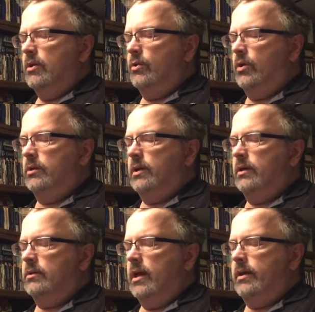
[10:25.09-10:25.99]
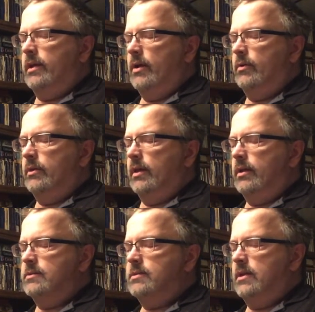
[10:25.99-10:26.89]
coiling a line now and then
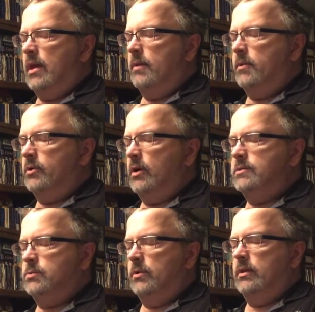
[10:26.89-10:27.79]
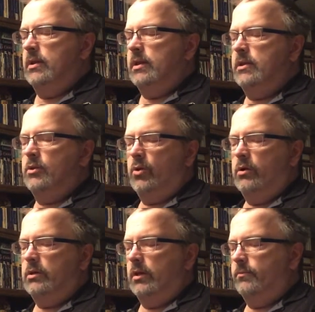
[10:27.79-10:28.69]
as he came across one that needed
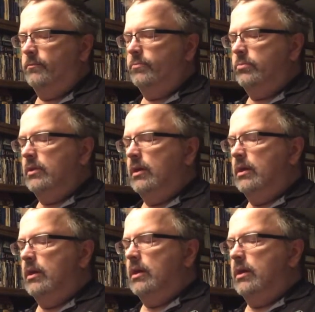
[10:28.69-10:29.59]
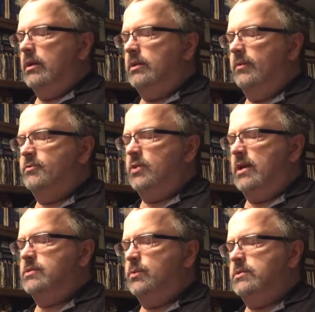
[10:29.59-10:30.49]
coiling. Cliff
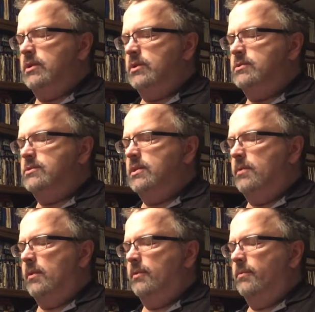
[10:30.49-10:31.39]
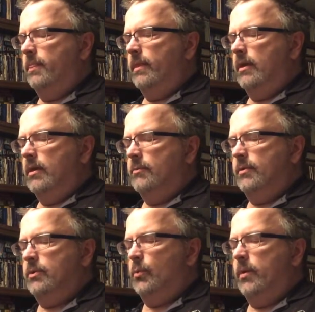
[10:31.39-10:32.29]
Trask was a good seaman,
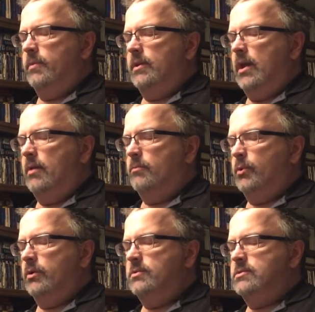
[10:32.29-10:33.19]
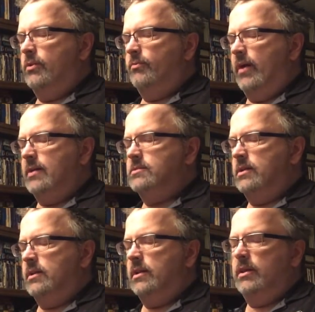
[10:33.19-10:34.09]
but the women came board so fast
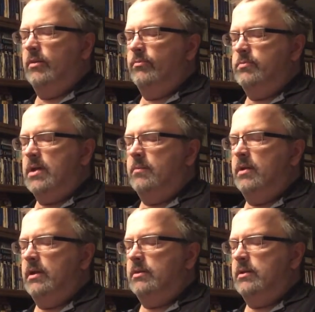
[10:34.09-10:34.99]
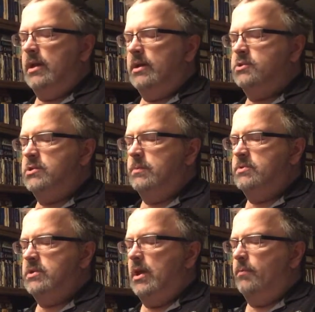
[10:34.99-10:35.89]
it didn't give him time to get the deck ship
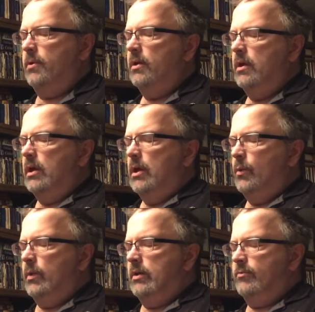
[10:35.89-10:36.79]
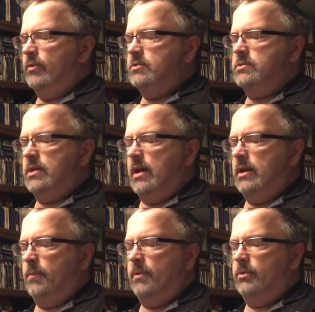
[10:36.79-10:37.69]
shape when he first
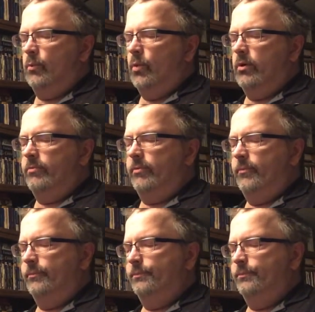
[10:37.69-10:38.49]
tied up at the wharf.